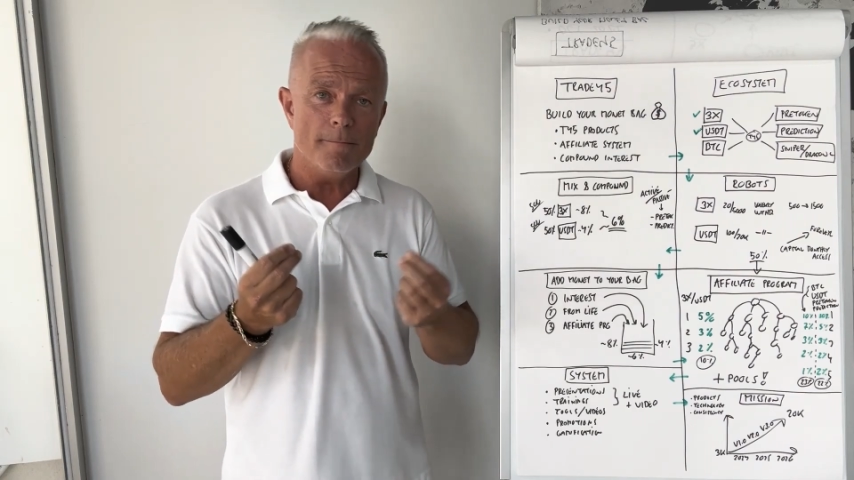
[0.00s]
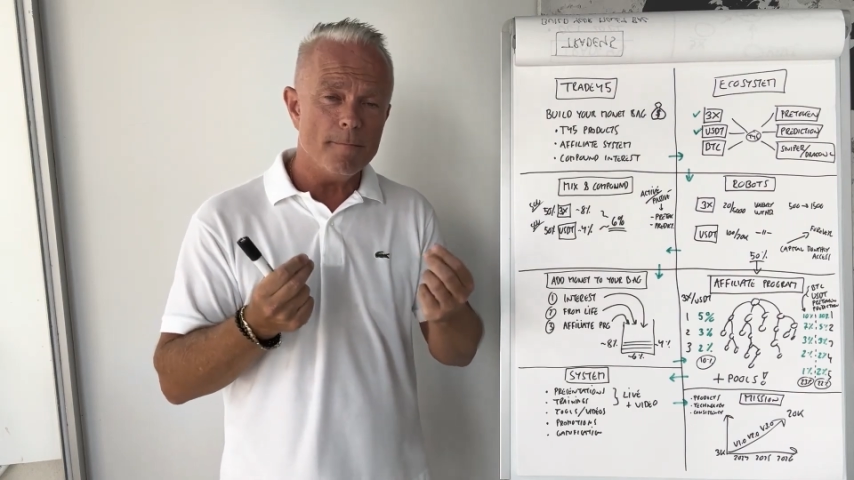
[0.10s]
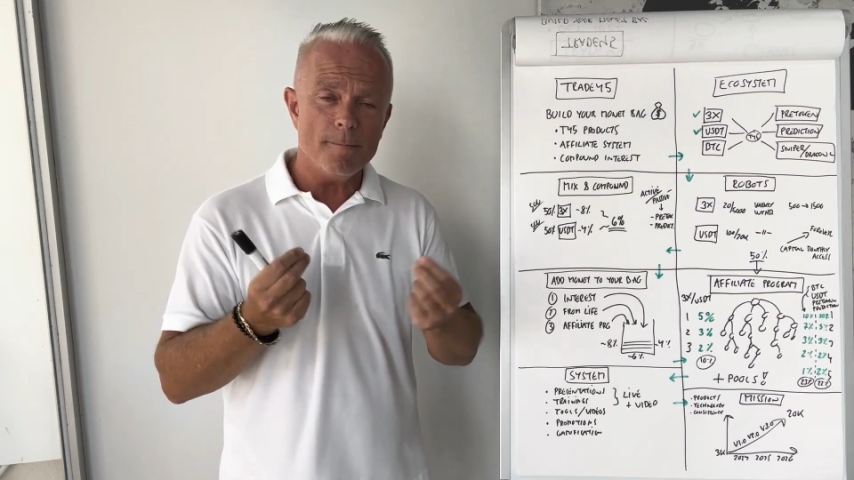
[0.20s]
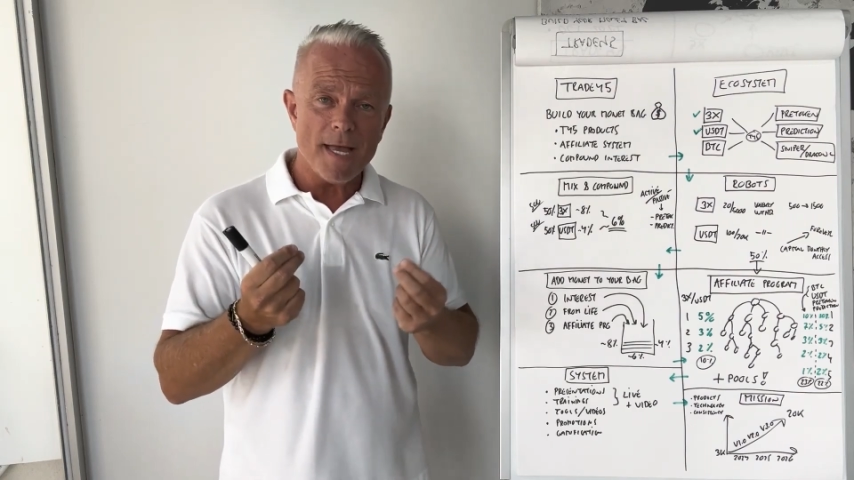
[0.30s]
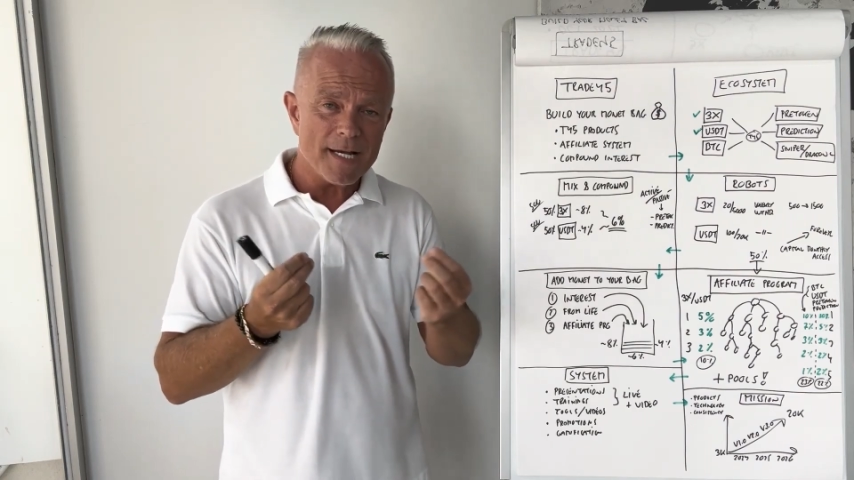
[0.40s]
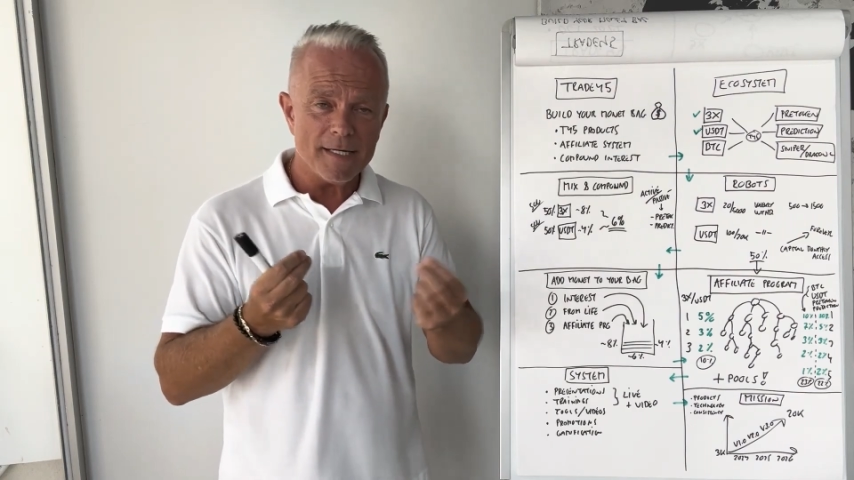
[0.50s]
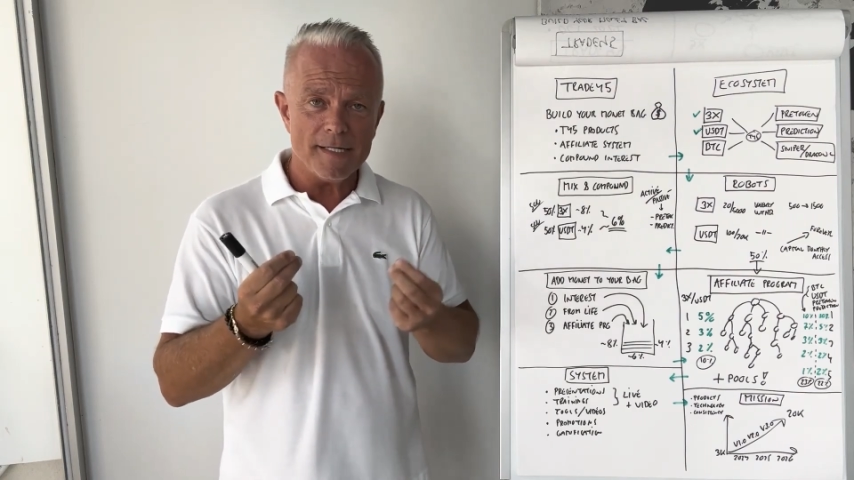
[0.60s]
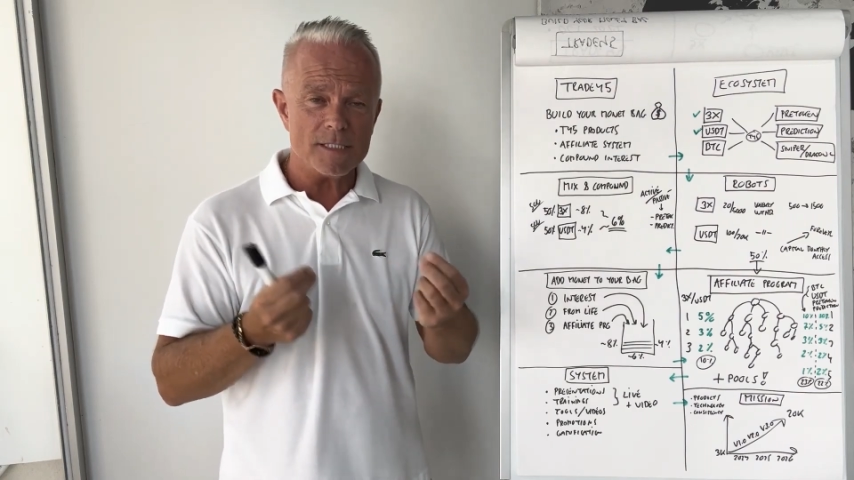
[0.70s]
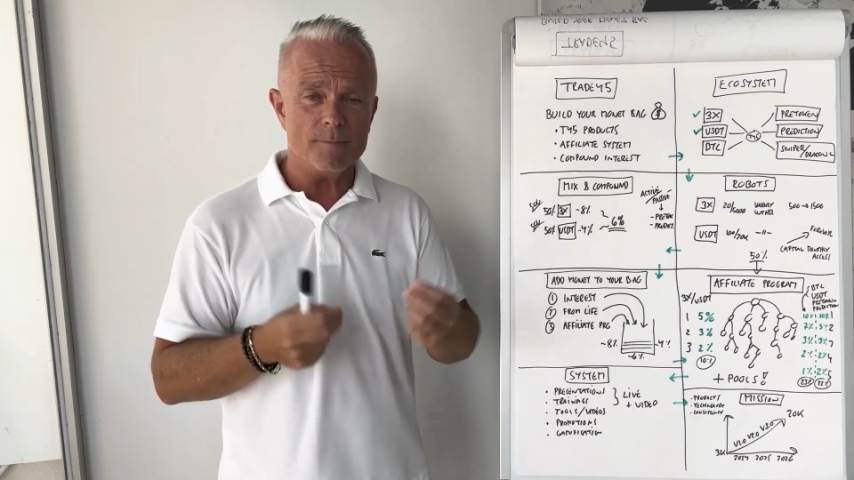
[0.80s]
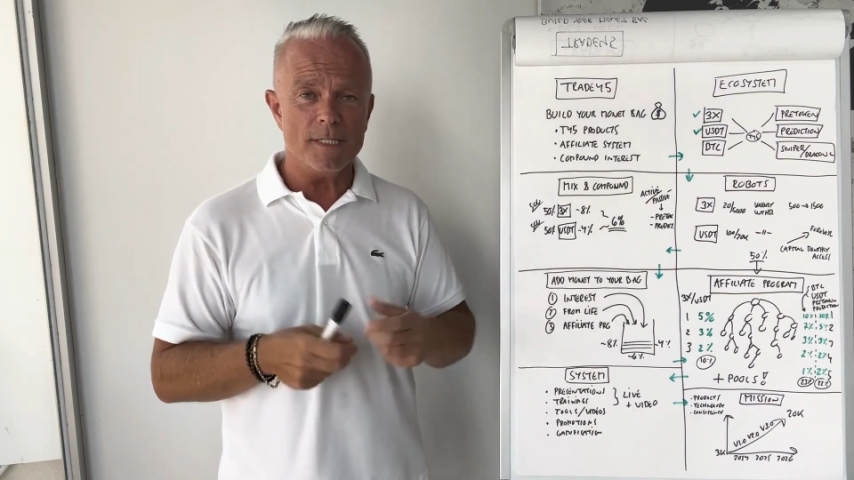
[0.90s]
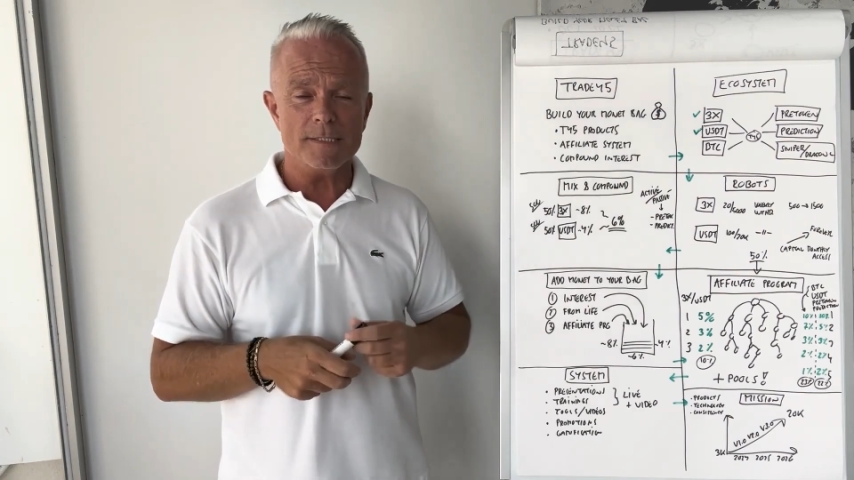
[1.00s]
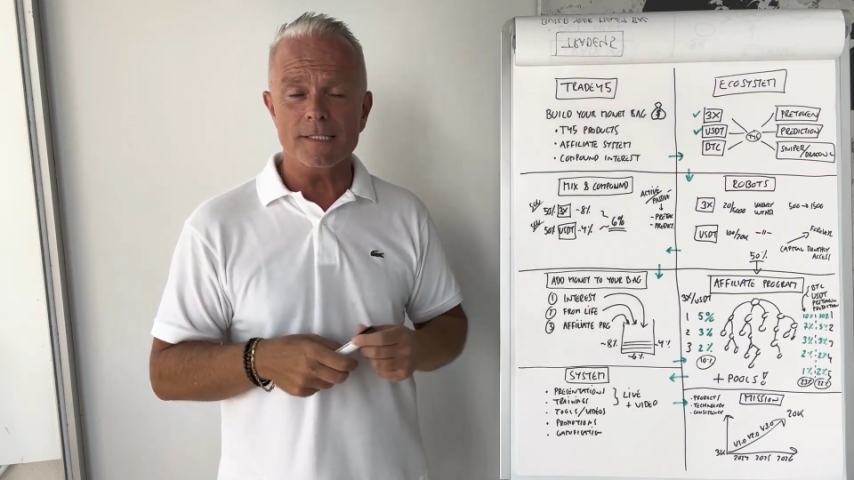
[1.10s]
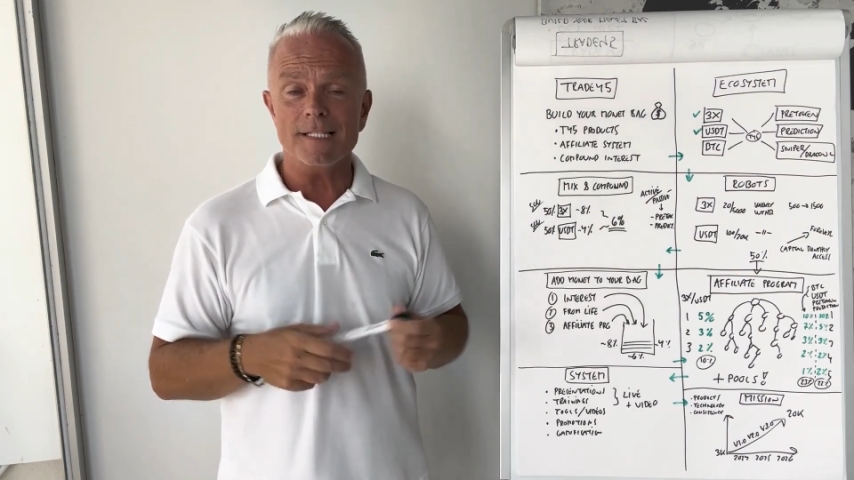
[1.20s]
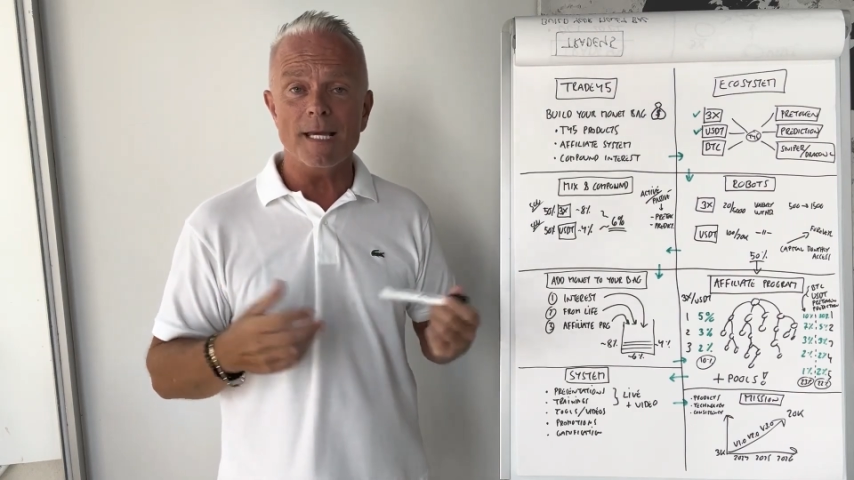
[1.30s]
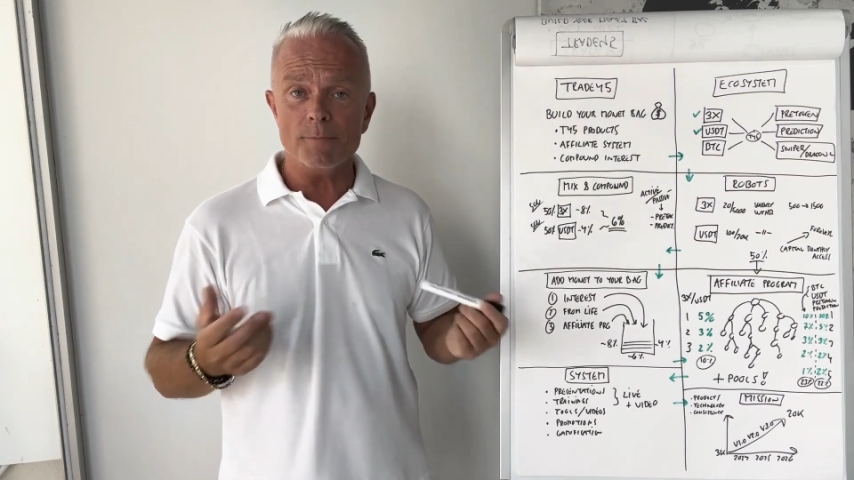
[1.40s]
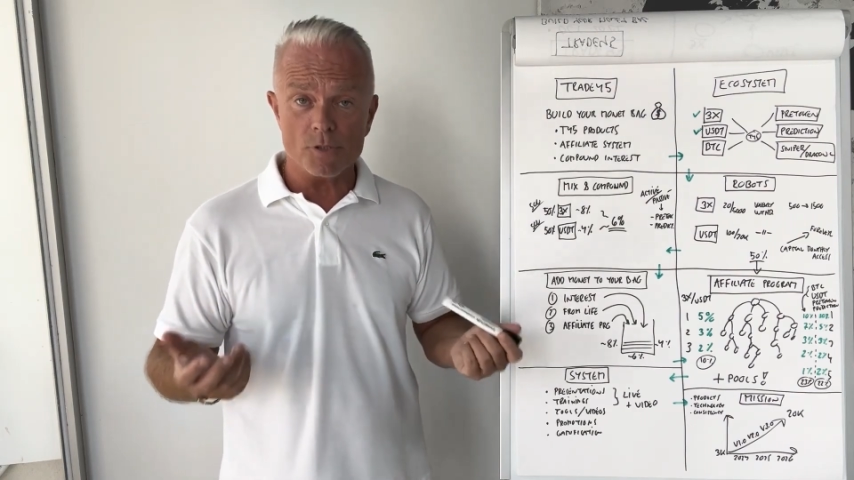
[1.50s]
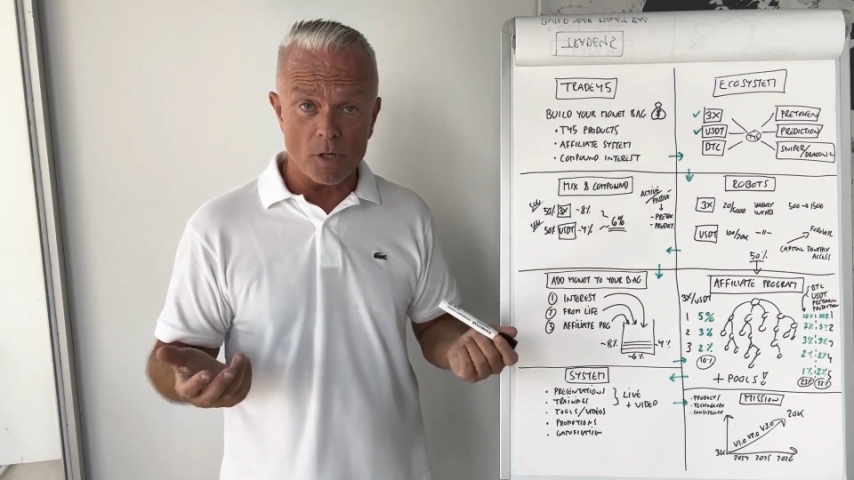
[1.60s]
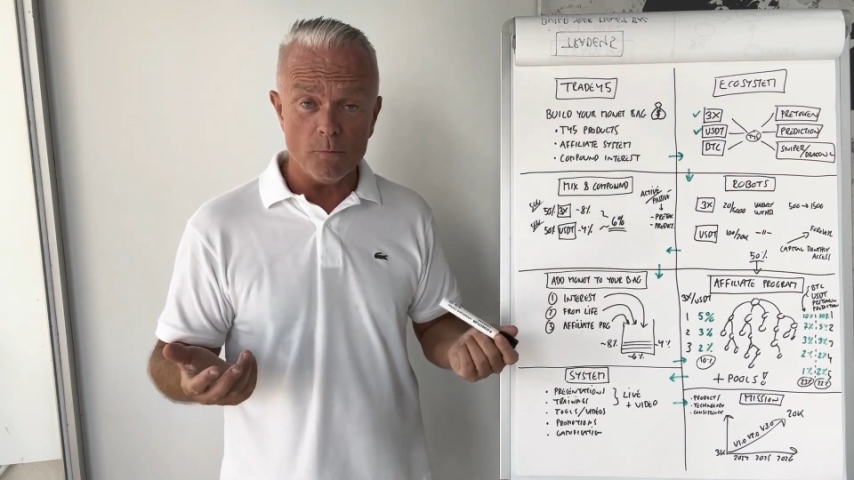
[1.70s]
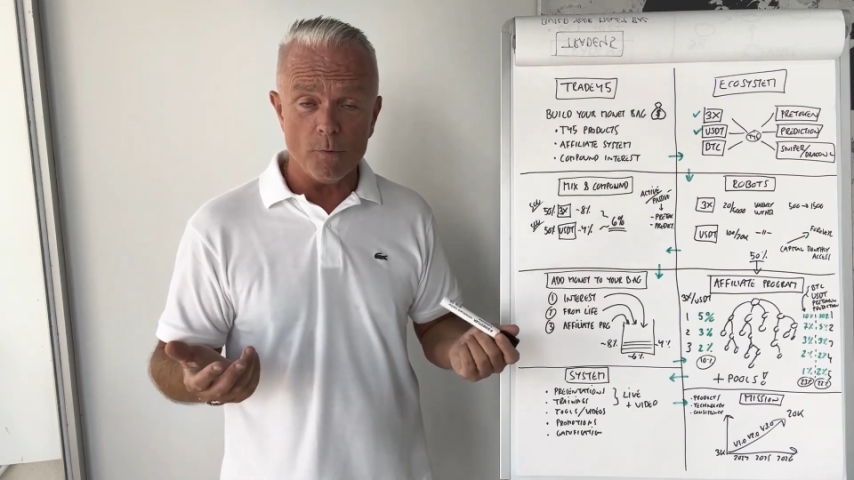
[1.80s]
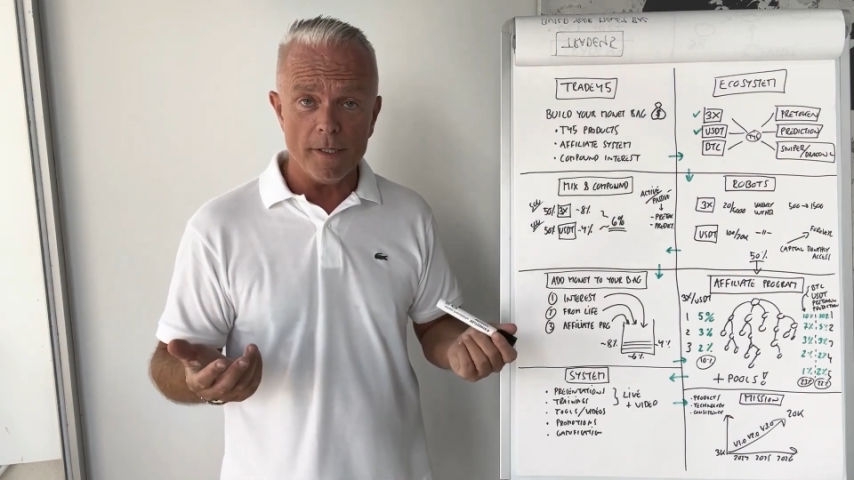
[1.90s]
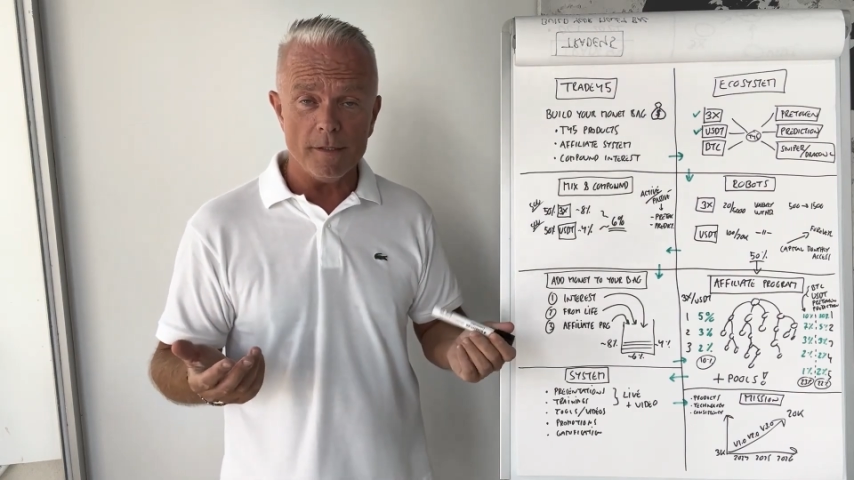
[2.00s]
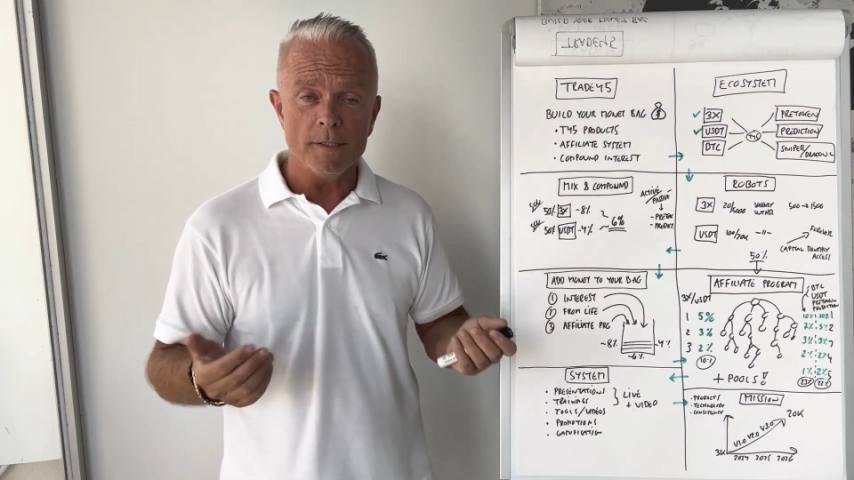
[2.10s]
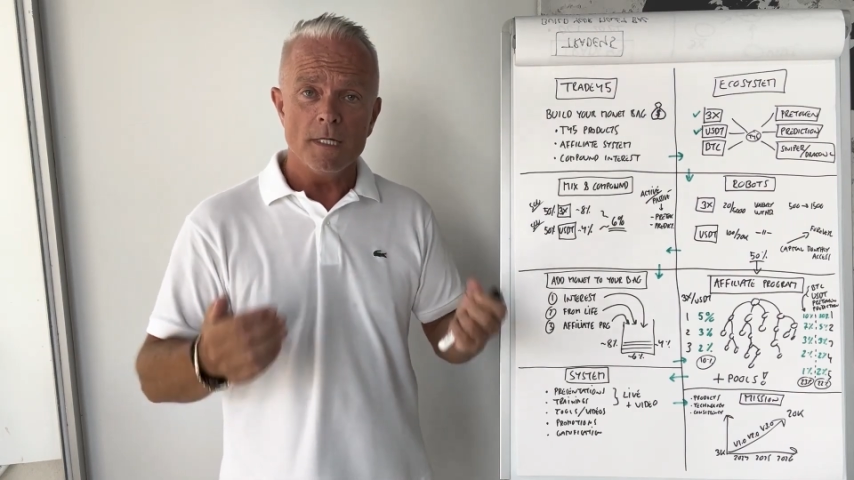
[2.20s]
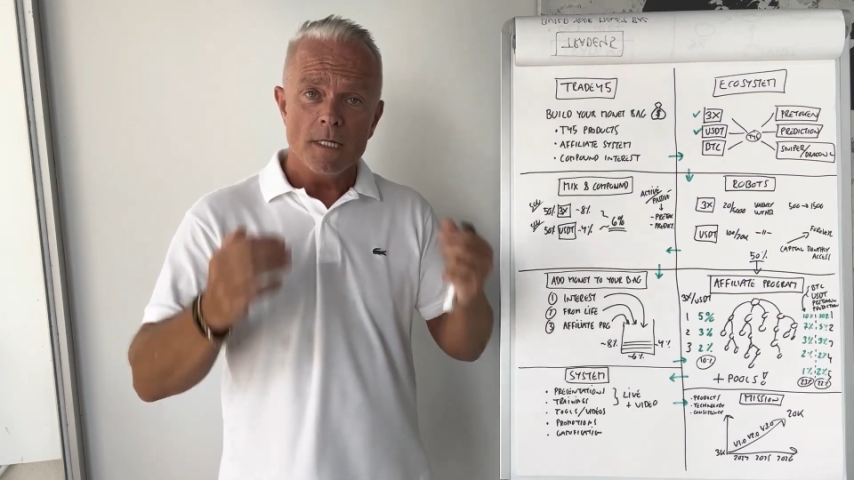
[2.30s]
mechanism. It's the same software.